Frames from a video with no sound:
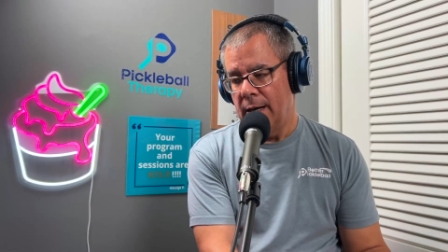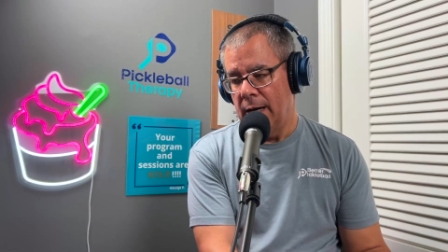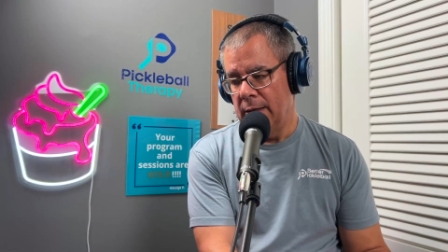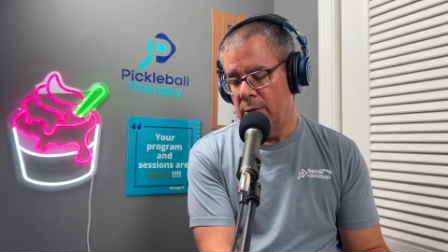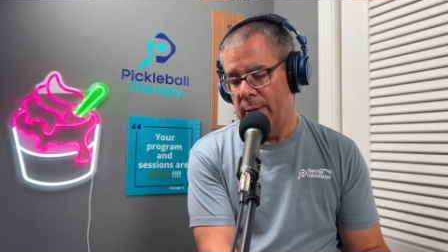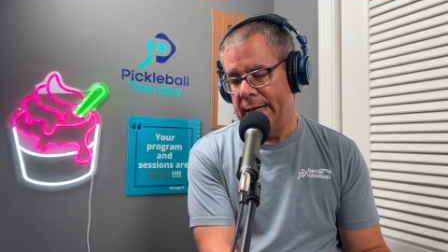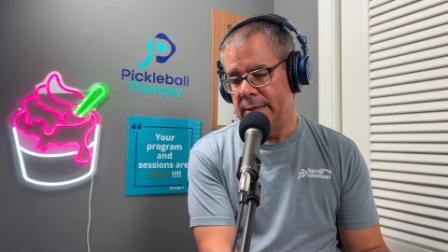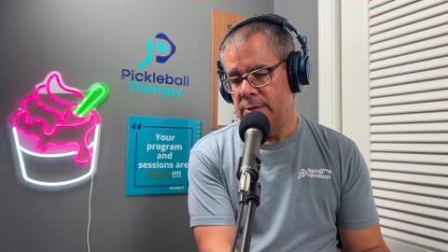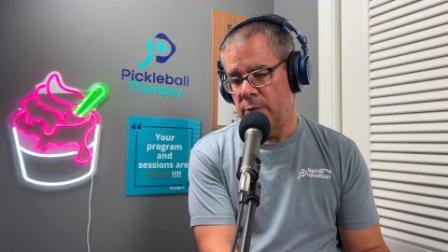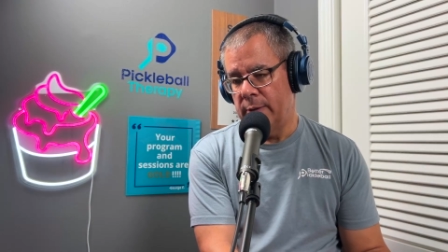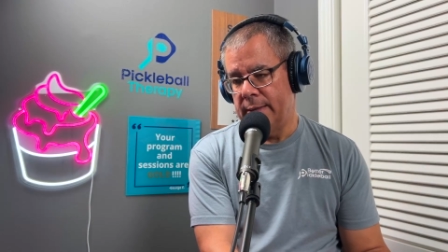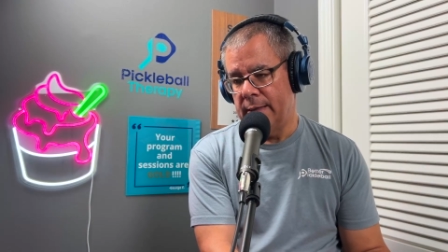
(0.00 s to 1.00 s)
otherwise
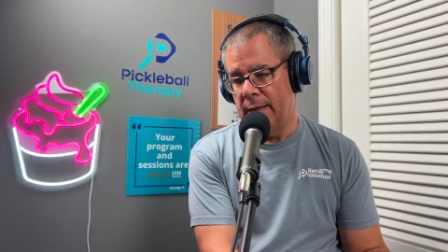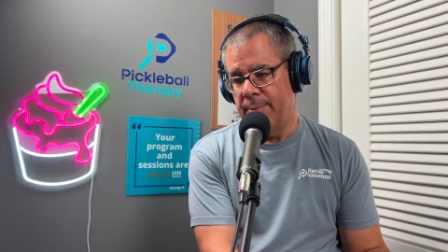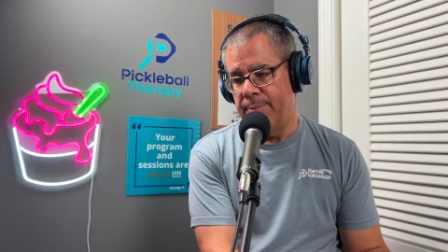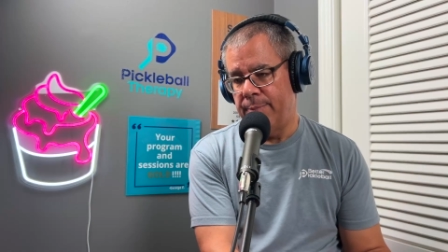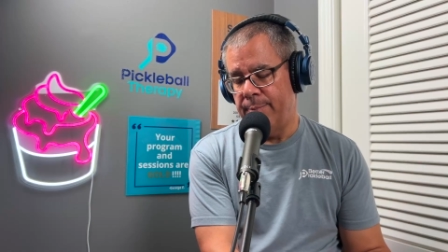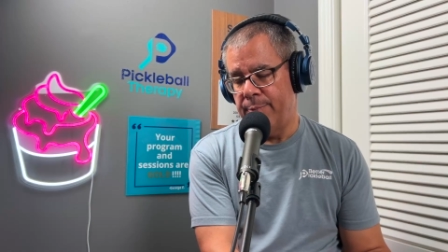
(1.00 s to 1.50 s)
you end up